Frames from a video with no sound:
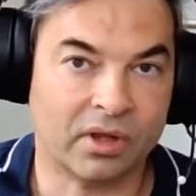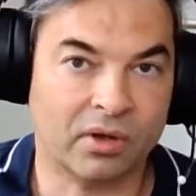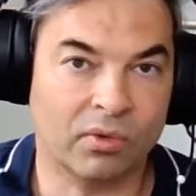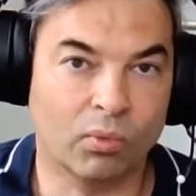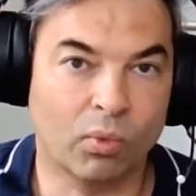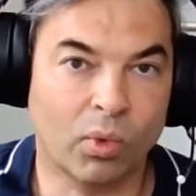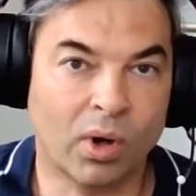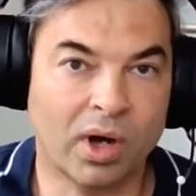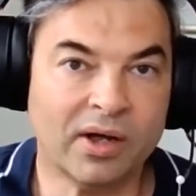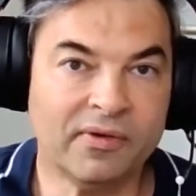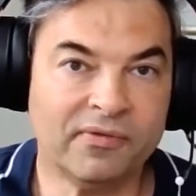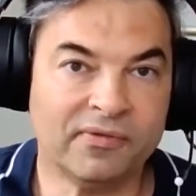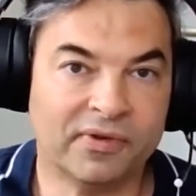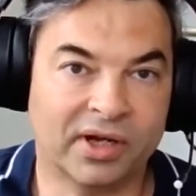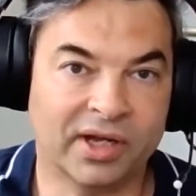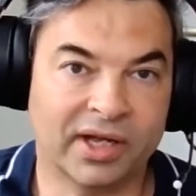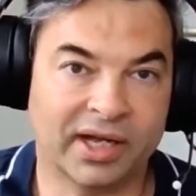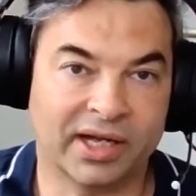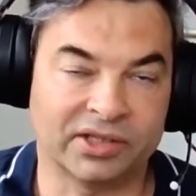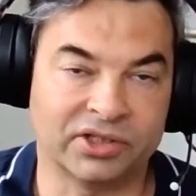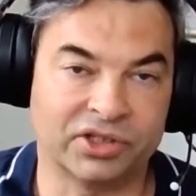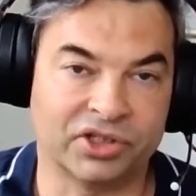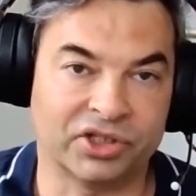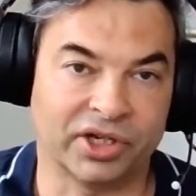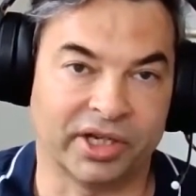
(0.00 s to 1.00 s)
Wi-Fi
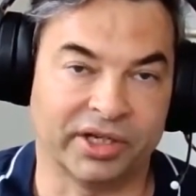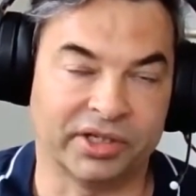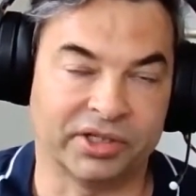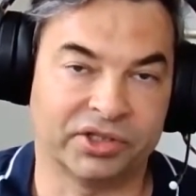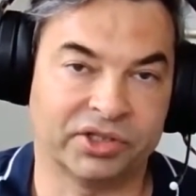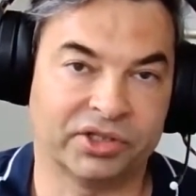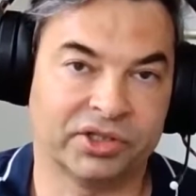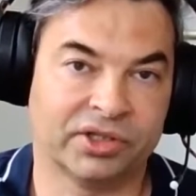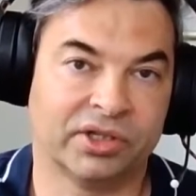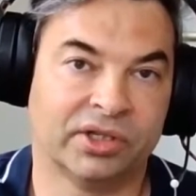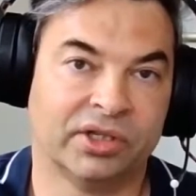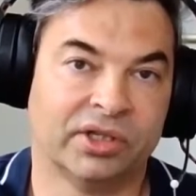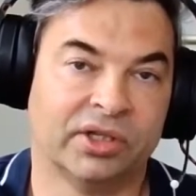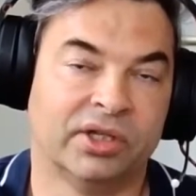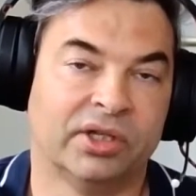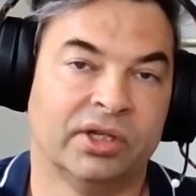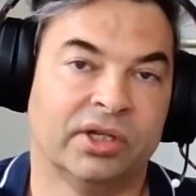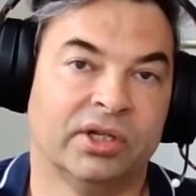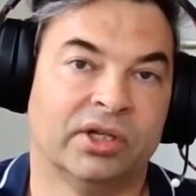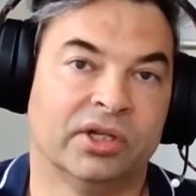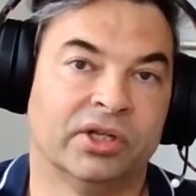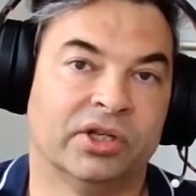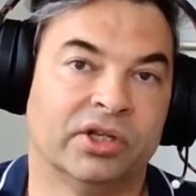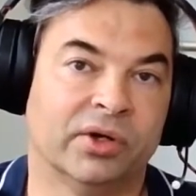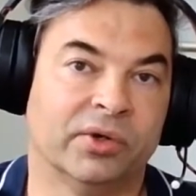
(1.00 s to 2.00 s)
handshakes,
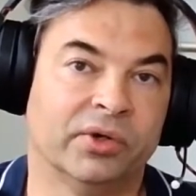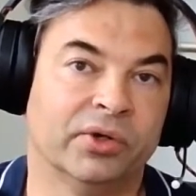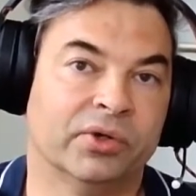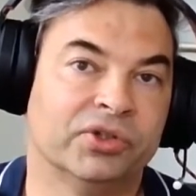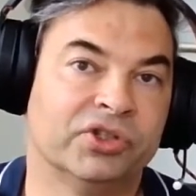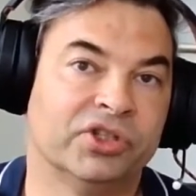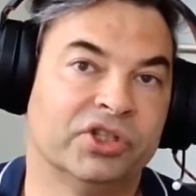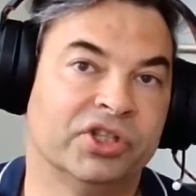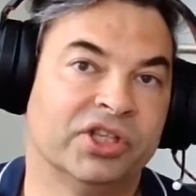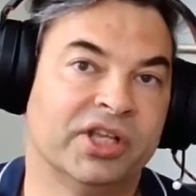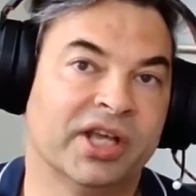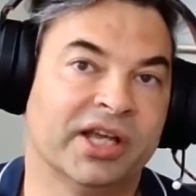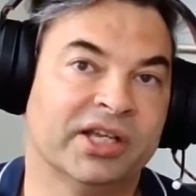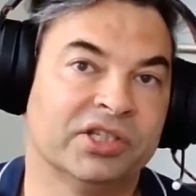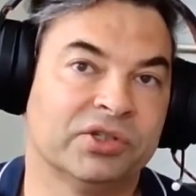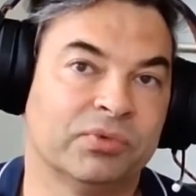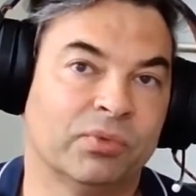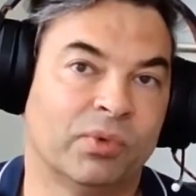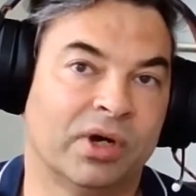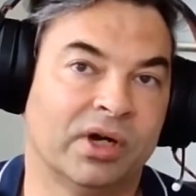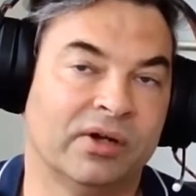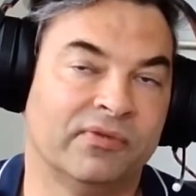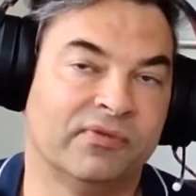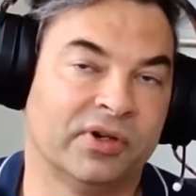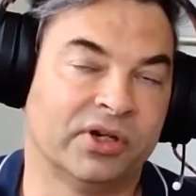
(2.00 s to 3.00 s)
going onto the guest
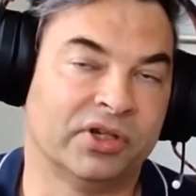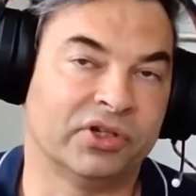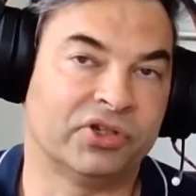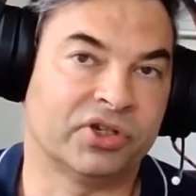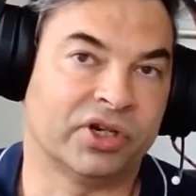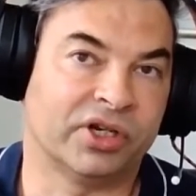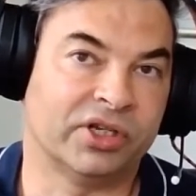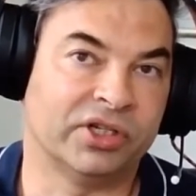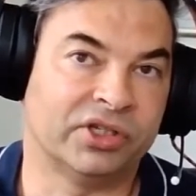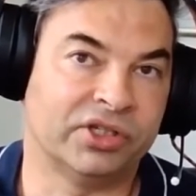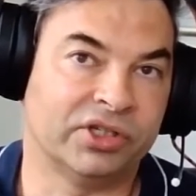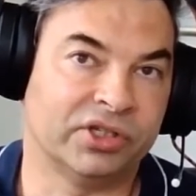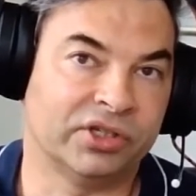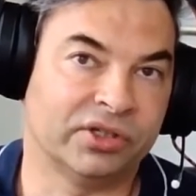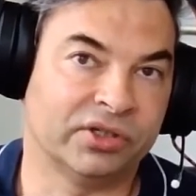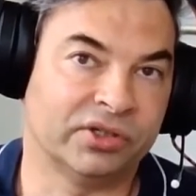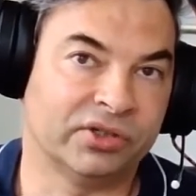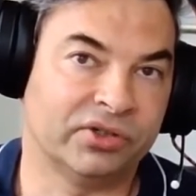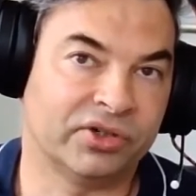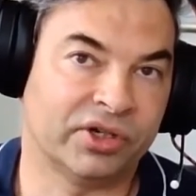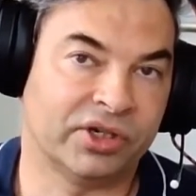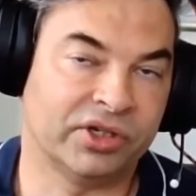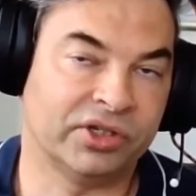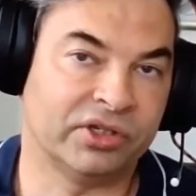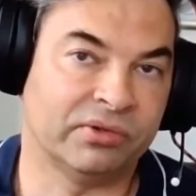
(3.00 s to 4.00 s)
Wi-Fi, trying
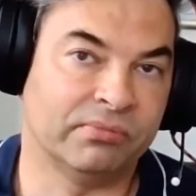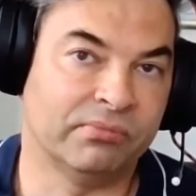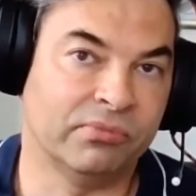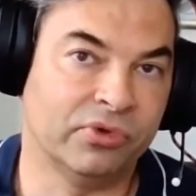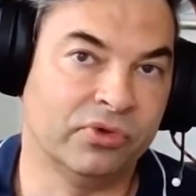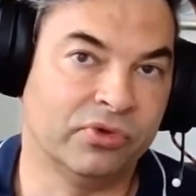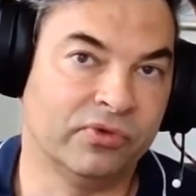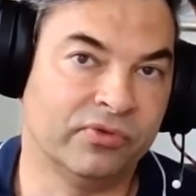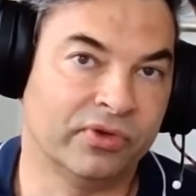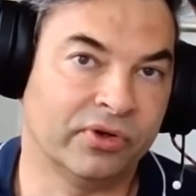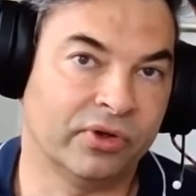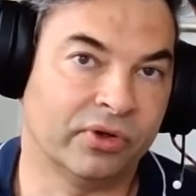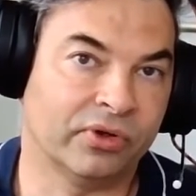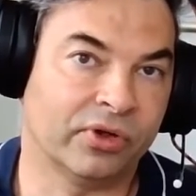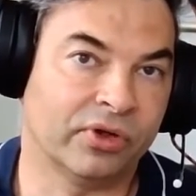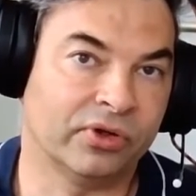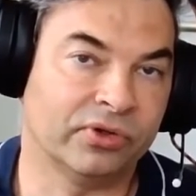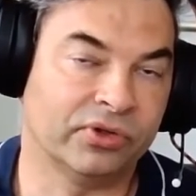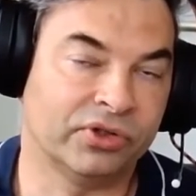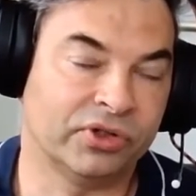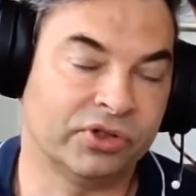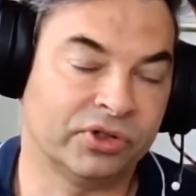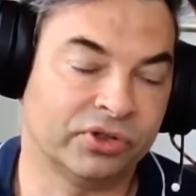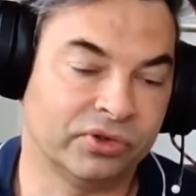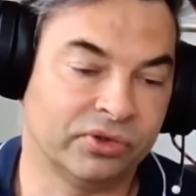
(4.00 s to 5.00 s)
to move
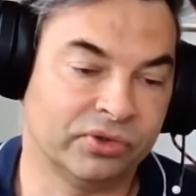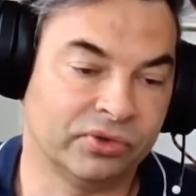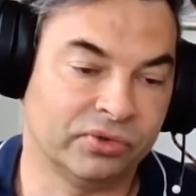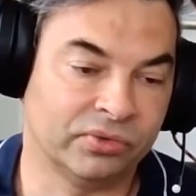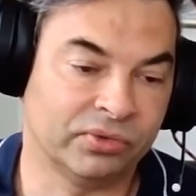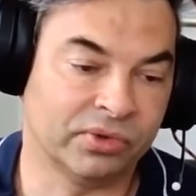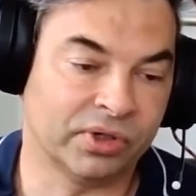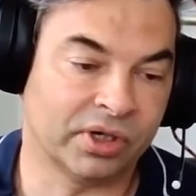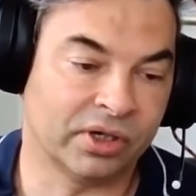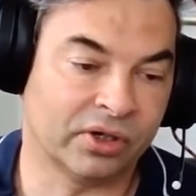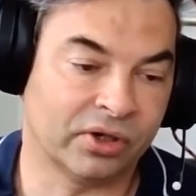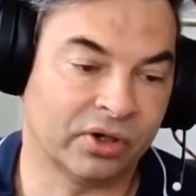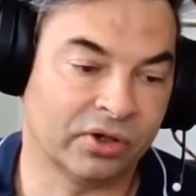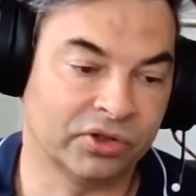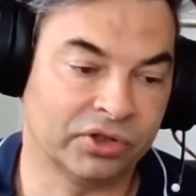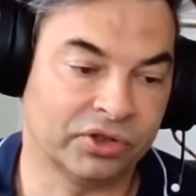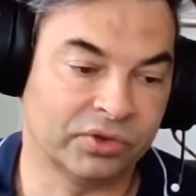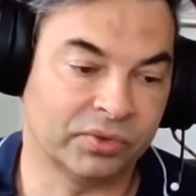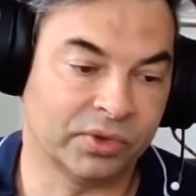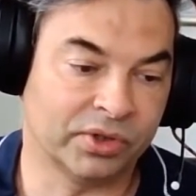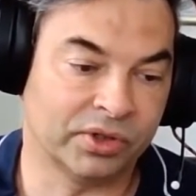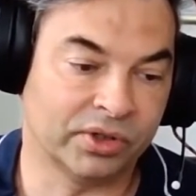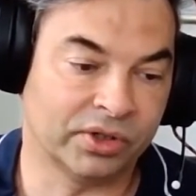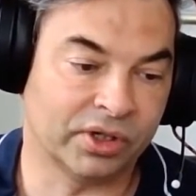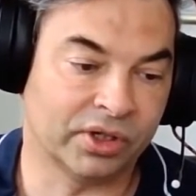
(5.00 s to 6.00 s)
onto
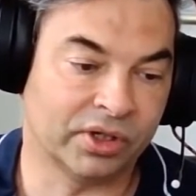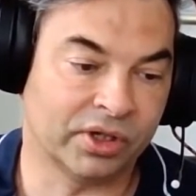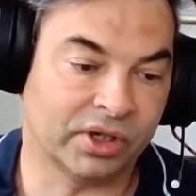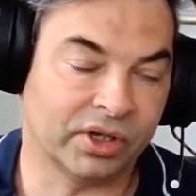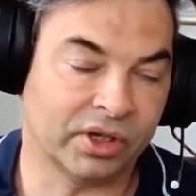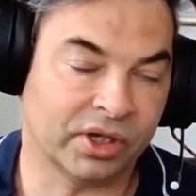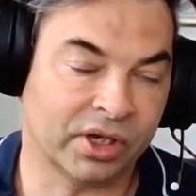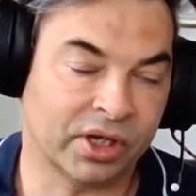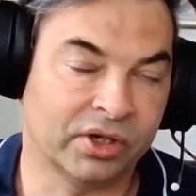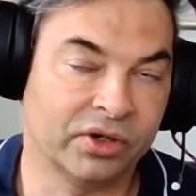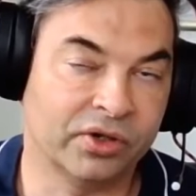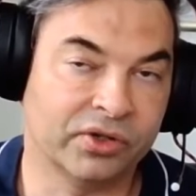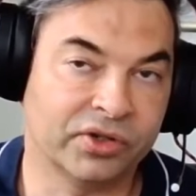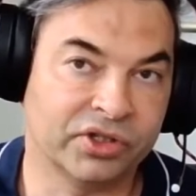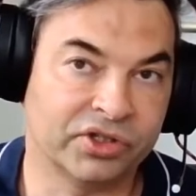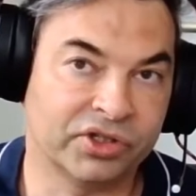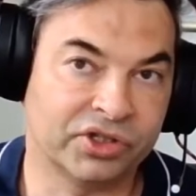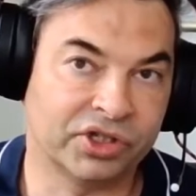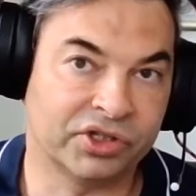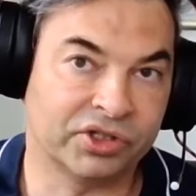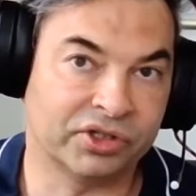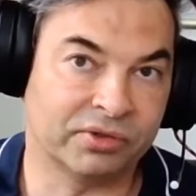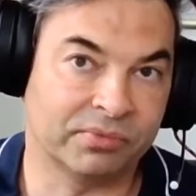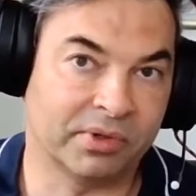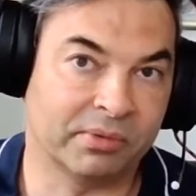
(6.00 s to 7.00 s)
another
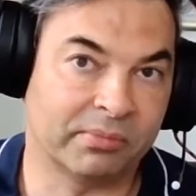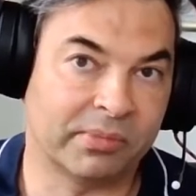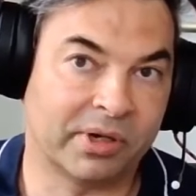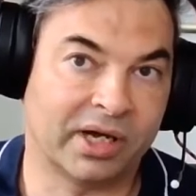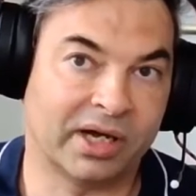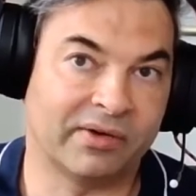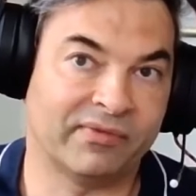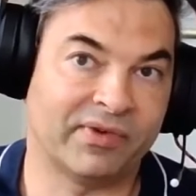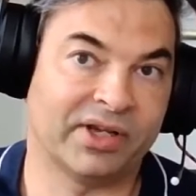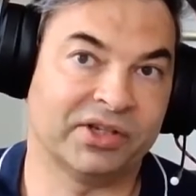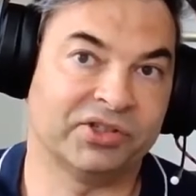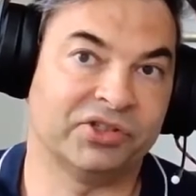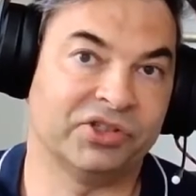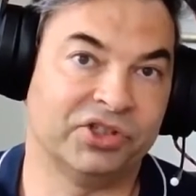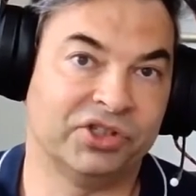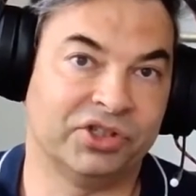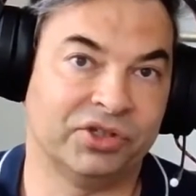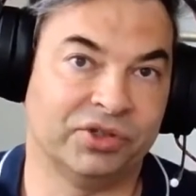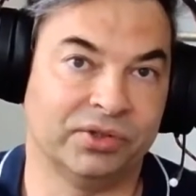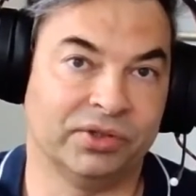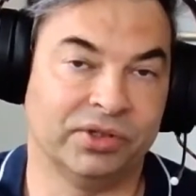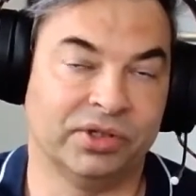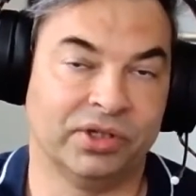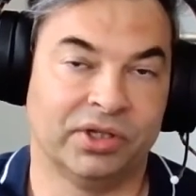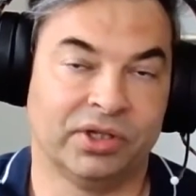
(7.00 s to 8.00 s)
system that might have access
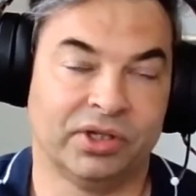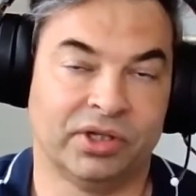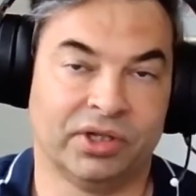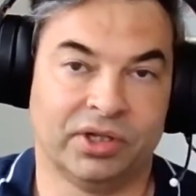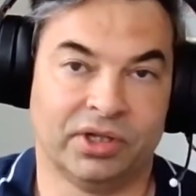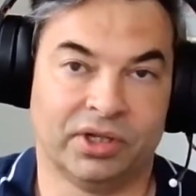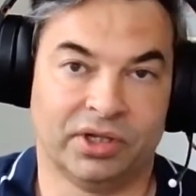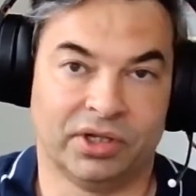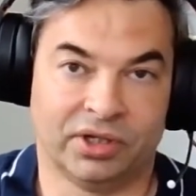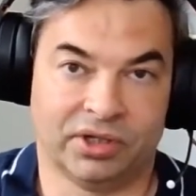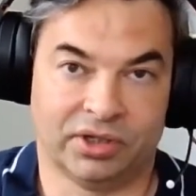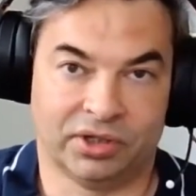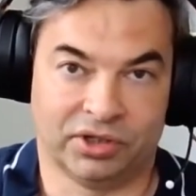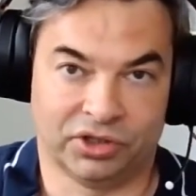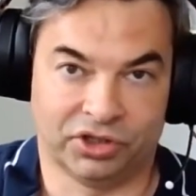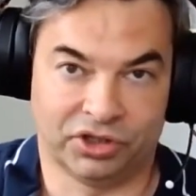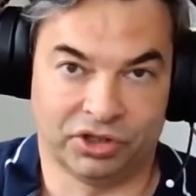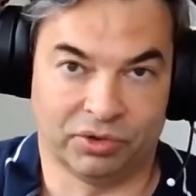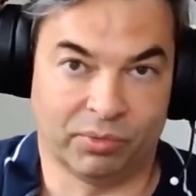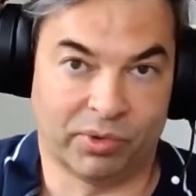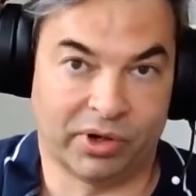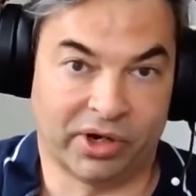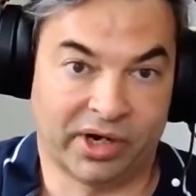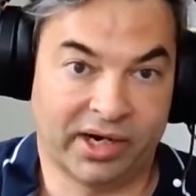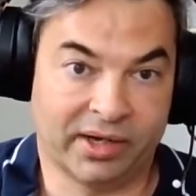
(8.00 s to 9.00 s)
to
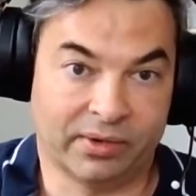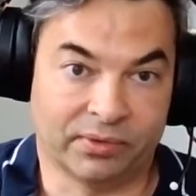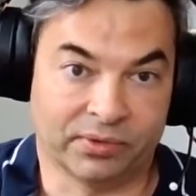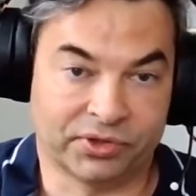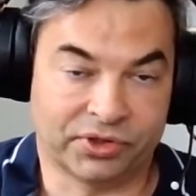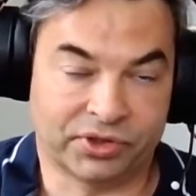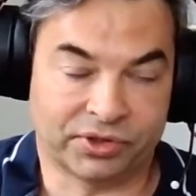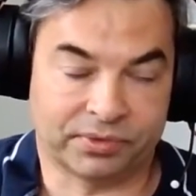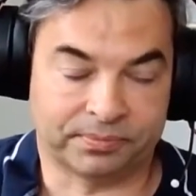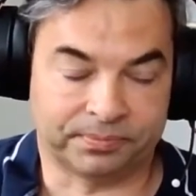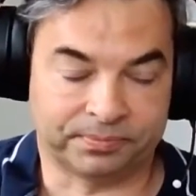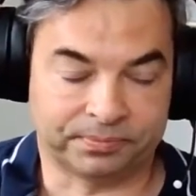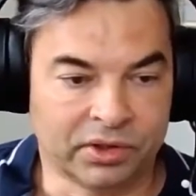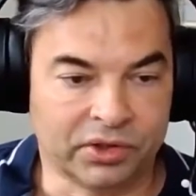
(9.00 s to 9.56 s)
somewhere else.